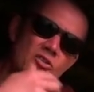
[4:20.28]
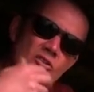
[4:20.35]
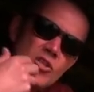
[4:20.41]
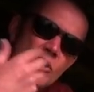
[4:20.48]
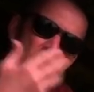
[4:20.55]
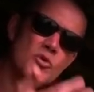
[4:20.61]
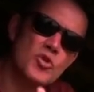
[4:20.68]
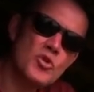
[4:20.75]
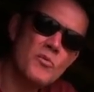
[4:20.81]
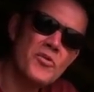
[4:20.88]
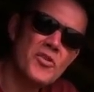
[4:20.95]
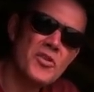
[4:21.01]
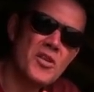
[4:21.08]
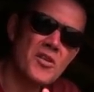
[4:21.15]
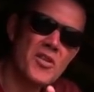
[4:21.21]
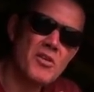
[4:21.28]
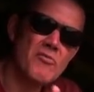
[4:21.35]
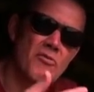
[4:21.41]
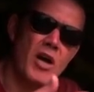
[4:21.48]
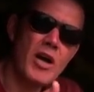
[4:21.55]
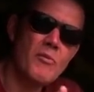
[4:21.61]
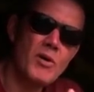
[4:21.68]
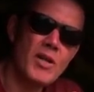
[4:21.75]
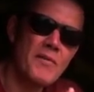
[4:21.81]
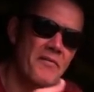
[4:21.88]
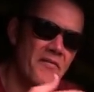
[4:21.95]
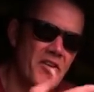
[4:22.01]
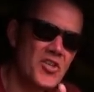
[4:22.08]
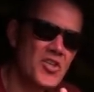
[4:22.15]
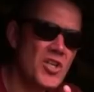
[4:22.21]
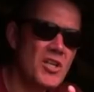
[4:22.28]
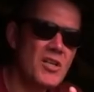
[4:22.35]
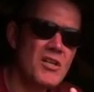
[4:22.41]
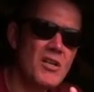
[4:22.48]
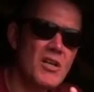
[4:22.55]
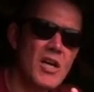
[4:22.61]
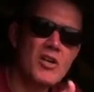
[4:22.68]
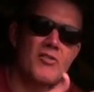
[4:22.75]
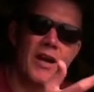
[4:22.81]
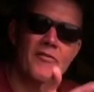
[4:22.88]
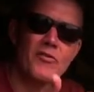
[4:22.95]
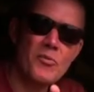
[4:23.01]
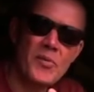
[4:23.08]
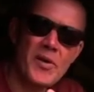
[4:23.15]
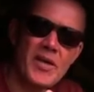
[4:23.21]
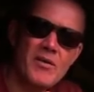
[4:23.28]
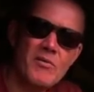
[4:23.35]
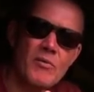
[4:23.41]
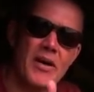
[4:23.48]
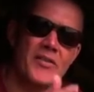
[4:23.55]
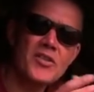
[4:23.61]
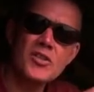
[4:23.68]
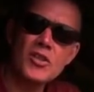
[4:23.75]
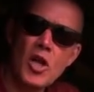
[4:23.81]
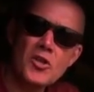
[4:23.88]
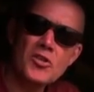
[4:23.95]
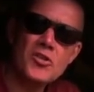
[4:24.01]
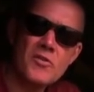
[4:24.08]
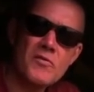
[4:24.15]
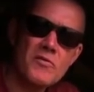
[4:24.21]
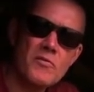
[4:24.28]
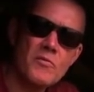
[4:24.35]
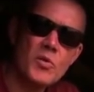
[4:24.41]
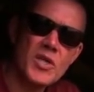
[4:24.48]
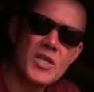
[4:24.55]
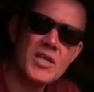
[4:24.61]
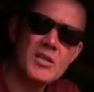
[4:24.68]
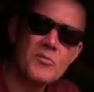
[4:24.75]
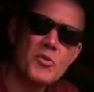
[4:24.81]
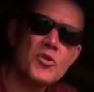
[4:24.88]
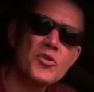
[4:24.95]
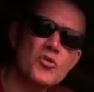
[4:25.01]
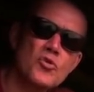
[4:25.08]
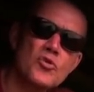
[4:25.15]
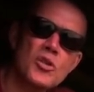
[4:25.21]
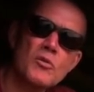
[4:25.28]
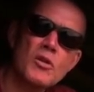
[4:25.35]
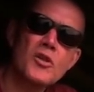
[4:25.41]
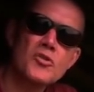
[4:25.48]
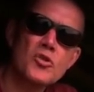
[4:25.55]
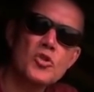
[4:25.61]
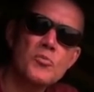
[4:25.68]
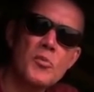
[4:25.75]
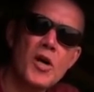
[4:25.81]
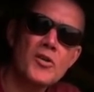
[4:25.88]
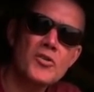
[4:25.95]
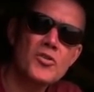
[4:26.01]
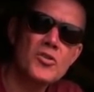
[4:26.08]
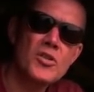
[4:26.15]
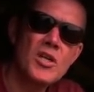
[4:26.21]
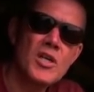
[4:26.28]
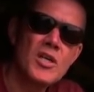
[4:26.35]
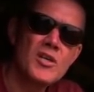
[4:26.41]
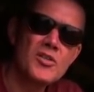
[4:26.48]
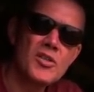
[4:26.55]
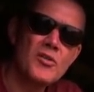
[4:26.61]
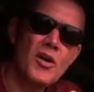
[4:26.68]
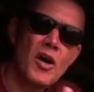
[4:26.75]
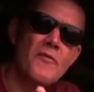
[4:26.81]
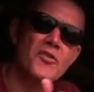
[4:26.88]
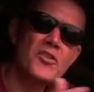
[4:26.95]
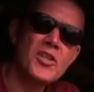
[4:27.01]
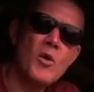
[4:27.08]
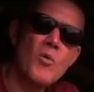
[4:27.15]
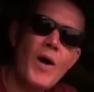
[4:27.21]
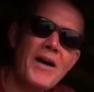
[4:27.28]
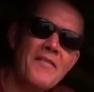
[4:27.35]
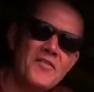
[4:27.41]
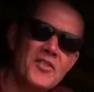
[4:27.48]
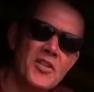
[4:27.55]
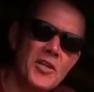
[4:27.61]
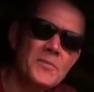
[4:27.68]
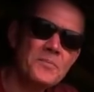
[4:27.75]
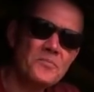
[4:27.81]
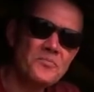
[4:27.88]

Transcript: Use something that you think, right, well, I'm fishing a gravel pit where there's lots of weed, but there's also lots of spots. So that obviously a wafter,